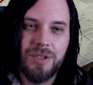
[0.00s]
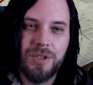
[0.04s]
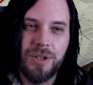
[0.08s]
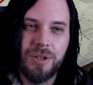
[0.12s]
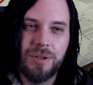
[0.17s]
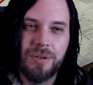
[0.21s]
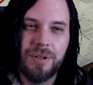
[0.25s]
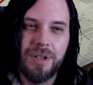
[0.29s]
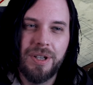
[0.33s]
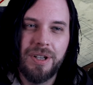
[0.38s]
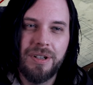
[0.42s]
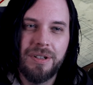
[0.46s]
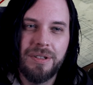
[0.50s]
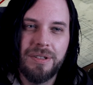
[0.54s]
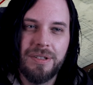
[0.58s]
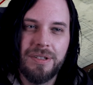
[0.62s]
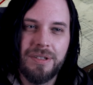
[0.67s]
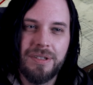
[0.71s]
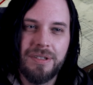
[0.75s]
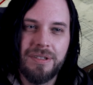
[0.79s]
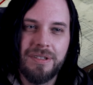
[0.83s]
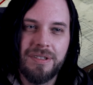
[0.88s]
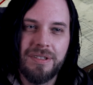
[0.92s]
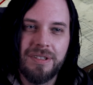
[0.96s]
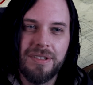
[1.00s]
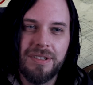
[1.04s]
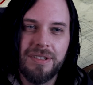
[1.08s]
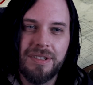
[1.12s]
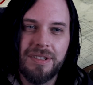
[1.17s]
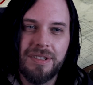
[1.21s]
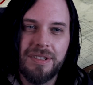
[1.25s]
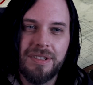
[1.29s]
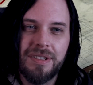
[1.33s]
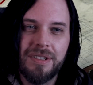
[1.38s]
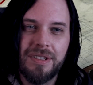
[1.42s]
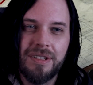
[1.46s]
So here's
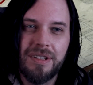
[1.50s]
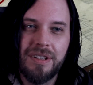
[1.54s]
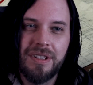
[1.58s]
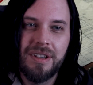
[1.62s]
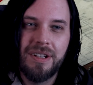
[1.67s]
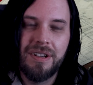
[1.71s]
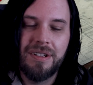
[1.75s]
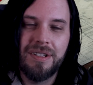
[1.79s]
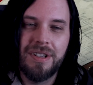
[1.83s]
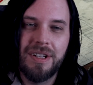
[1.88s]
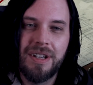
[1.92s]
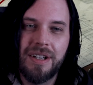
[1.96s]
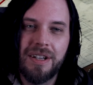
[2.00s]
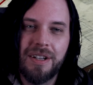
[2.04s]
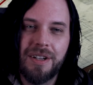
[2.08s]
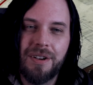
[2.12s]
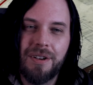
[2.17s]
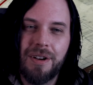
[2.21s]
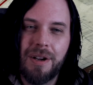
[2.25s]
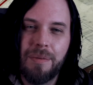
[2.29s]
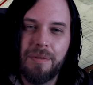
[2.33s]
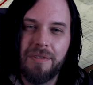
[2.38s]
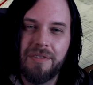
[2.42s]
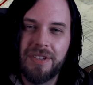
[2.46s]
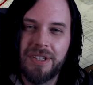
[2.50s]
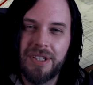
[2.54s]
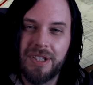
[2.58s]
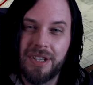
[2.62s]
a diagram